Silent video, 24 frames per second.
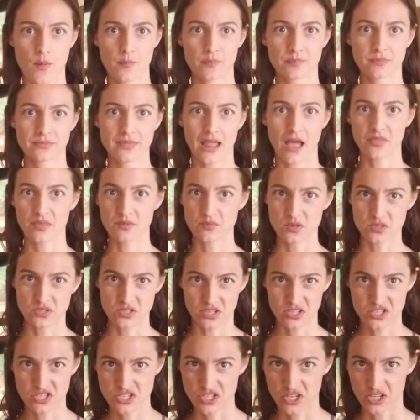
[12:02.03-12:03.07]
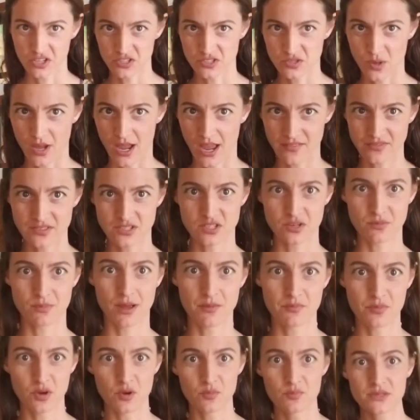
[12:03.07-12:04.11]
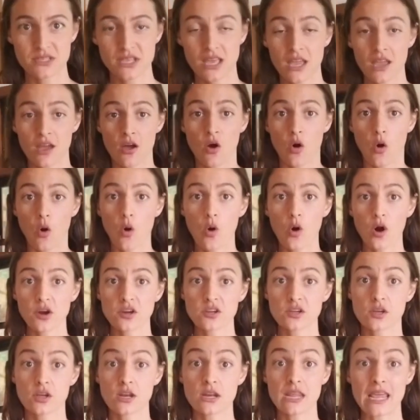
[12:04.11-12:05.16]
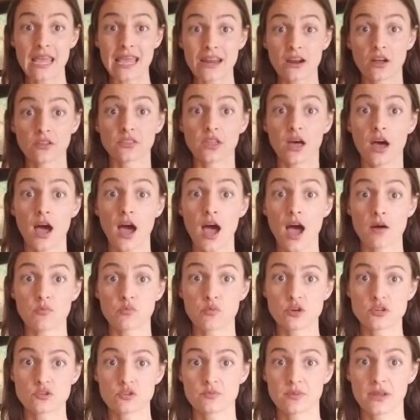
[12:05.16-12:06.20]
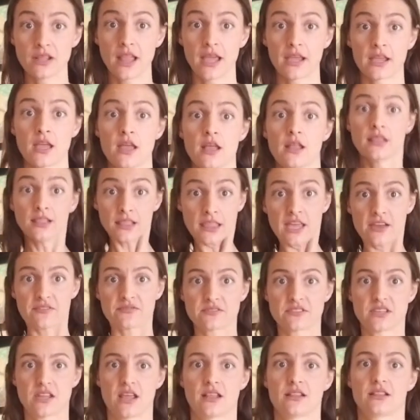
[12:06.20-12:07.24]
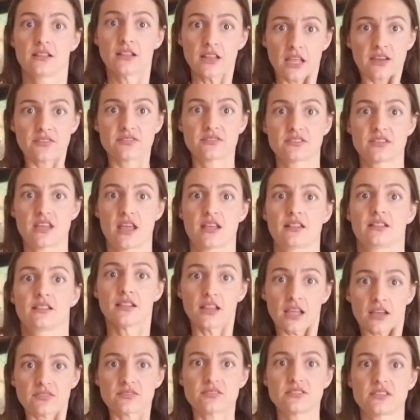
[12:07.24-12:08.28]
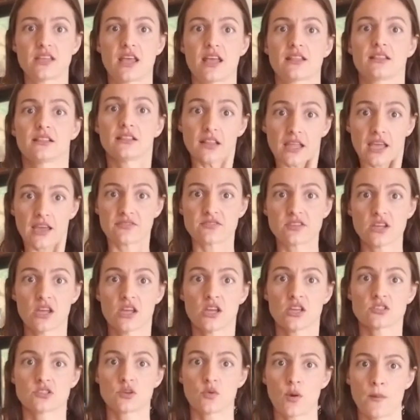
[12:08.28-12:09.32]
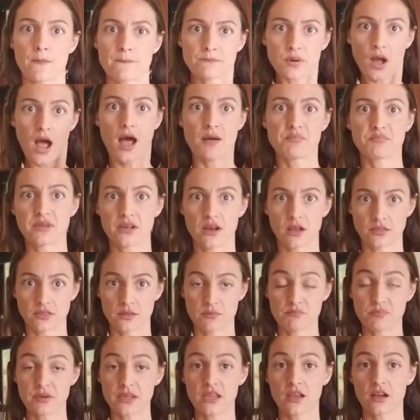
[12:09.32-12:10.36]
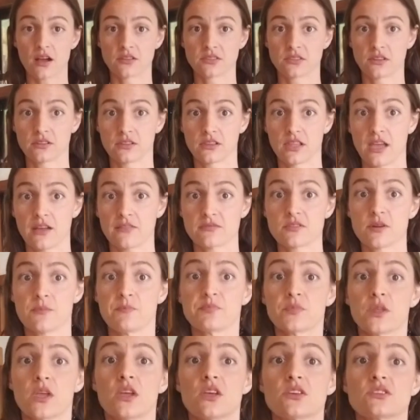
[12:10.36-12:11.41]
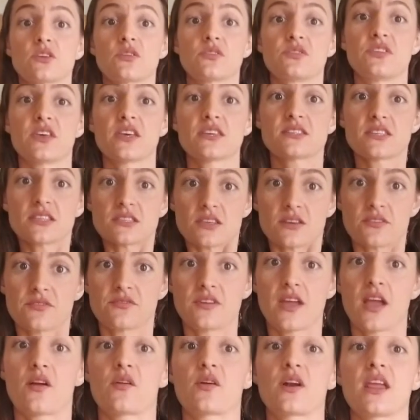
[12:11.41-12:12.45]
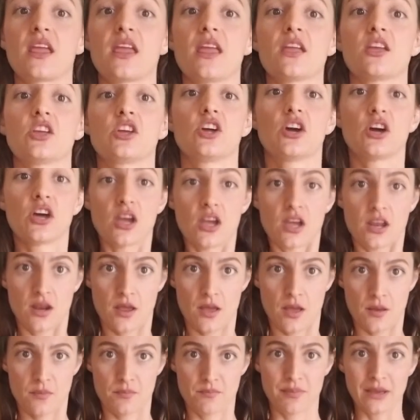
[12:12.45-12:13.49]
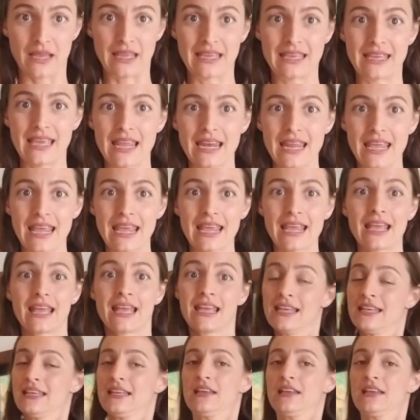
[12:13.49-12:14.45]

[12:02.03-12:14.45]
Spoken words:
Now the music's chill, so I have to do my booms. Or you can hit on the up, which would be like lift and lift and lift and lift. So we're popping on the beat on the lift. So this is a very good beginning.